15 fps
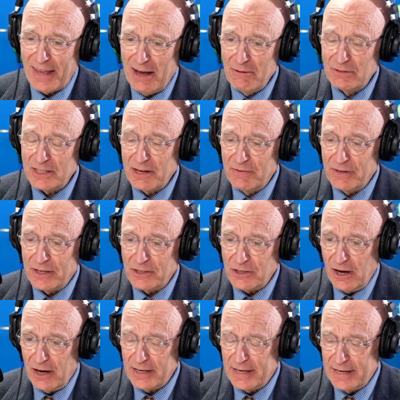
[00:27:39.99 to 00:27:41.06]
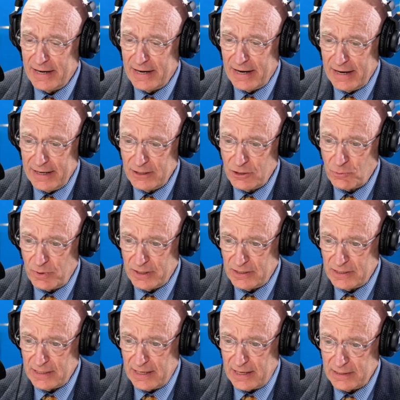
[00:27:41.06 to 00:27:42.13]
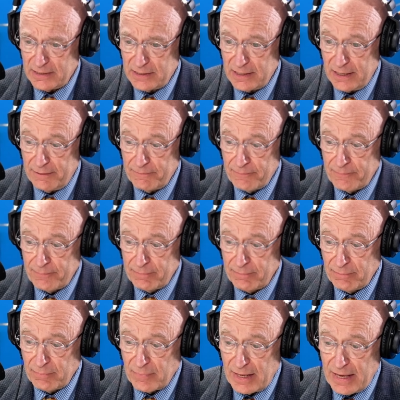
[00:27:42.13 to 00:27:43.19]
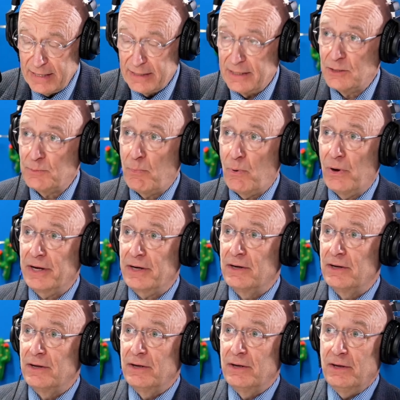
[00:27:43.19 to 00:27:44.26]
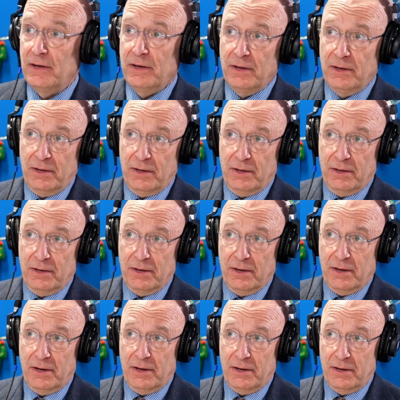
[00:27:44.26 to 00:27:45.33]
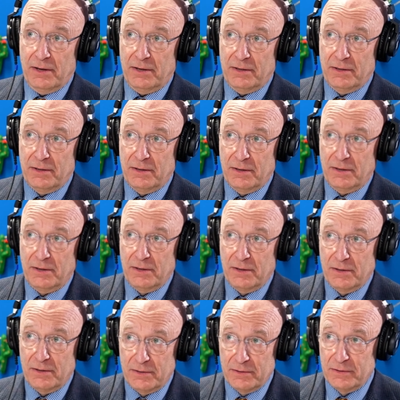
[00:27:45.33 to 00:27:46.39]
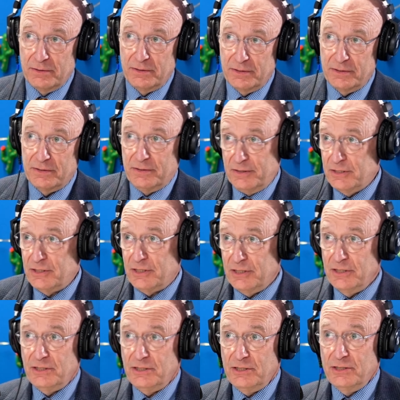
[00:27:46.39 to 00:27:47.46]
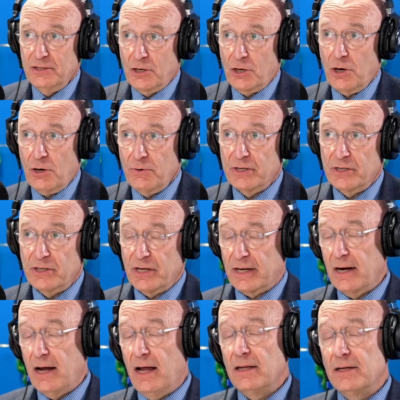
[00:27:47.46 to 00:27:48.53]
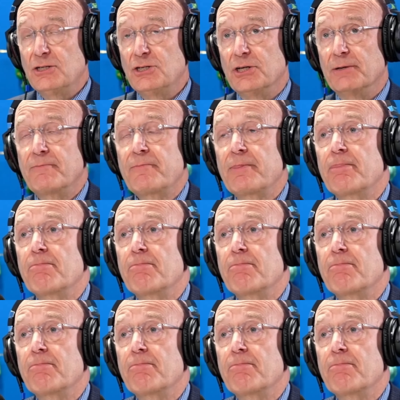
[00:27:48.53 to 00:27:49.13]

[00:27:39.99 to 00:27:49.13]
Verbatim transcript: I was giving a talk at NIH once and I said, at this point, uh, this is the current technology.